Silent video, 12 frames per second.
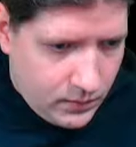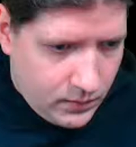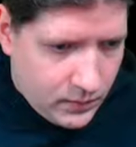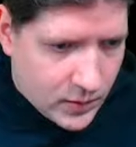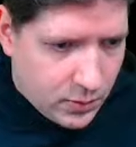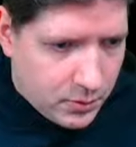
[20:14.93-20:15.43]

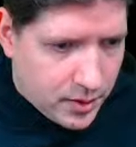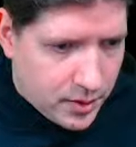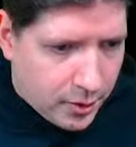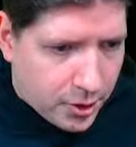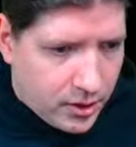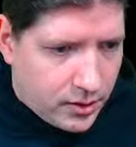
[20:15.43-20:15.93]

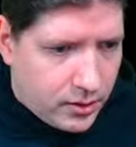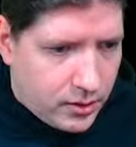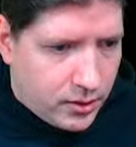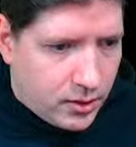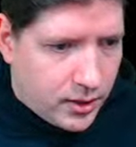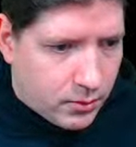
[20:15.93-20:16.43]
with a
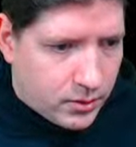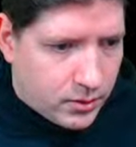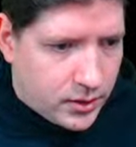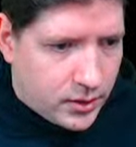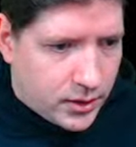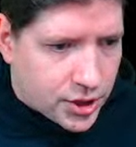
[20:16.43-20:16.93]
nil error
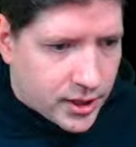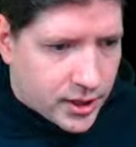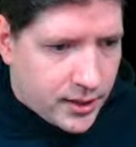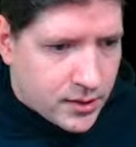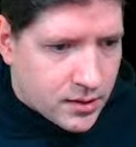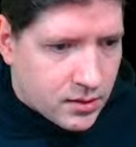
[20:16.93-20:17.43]
in each
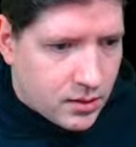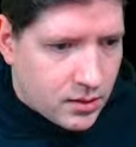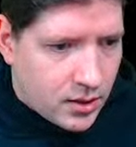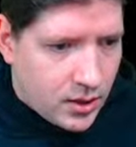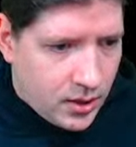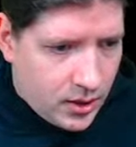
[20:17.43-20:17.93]
case.
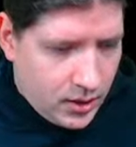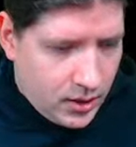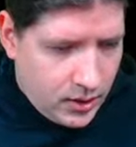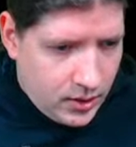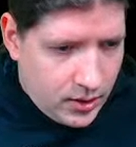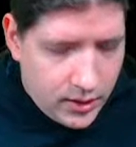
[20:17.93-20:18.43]

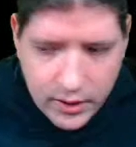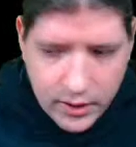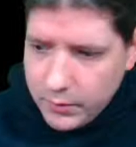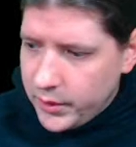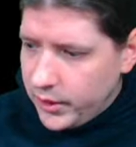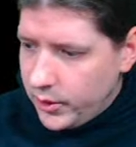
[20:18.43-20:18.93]
And then
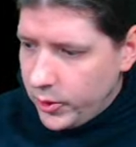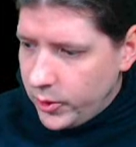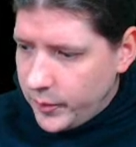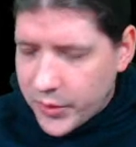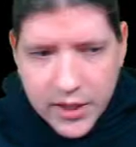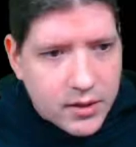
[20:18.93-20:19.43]
we hope
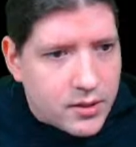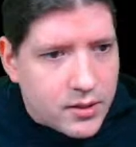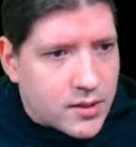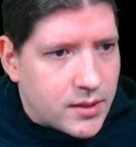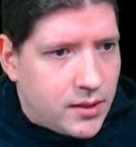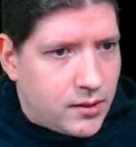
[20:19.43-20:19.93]
that
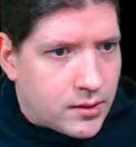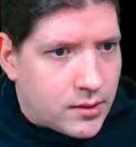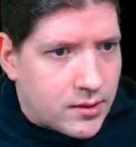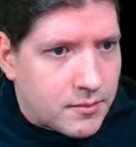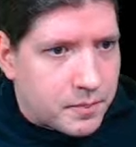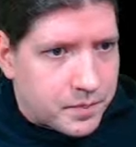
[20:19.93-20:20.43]
this
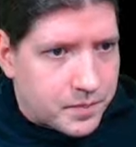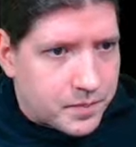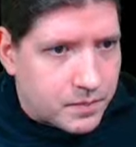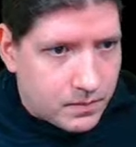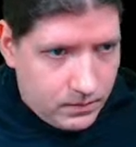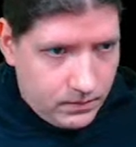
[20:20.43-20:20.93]
is
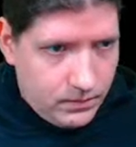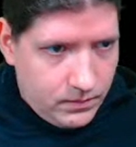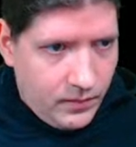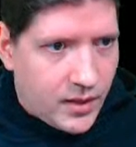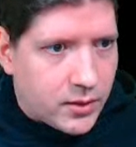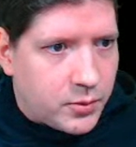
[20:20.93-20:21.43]

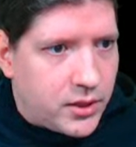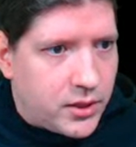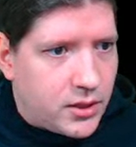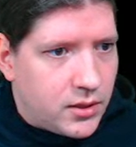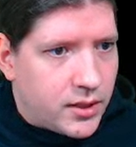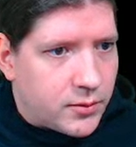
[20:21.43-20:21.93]
that
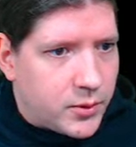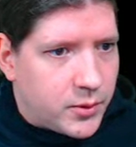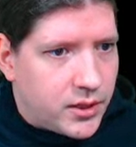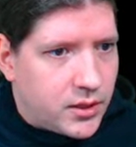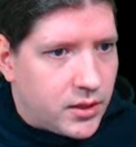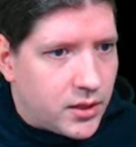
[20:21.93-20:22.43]
we
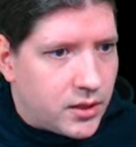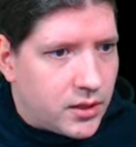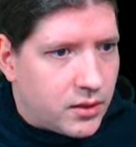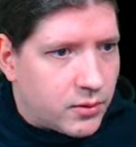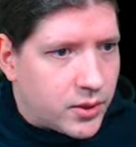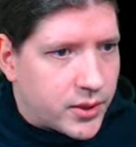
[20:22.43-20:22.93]

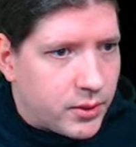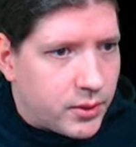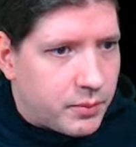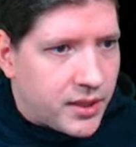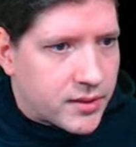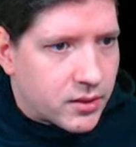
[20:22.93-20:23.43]
wrote our
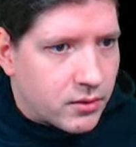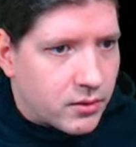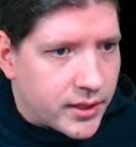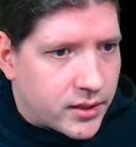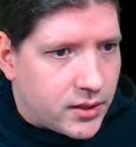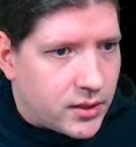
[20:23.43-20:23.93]
parser
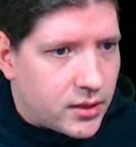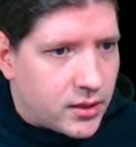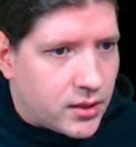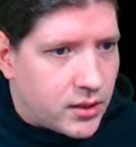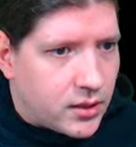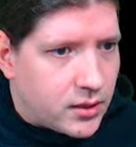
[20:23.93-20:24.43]
correctly.
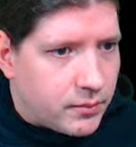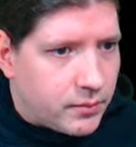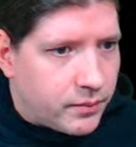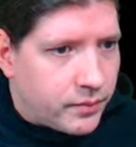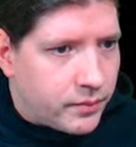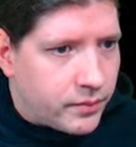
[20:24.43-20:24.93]

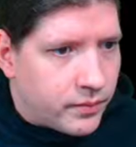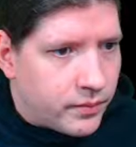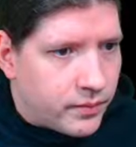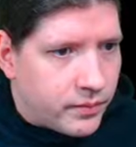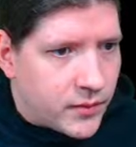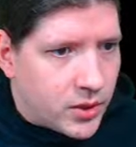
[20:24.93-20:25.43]

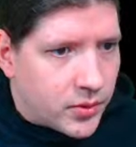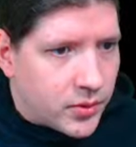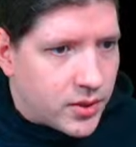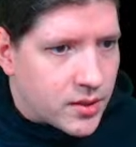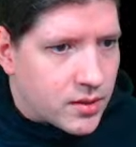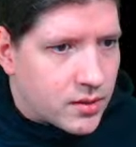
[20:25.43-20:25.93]
Oh,
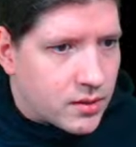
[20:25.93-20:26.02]
this.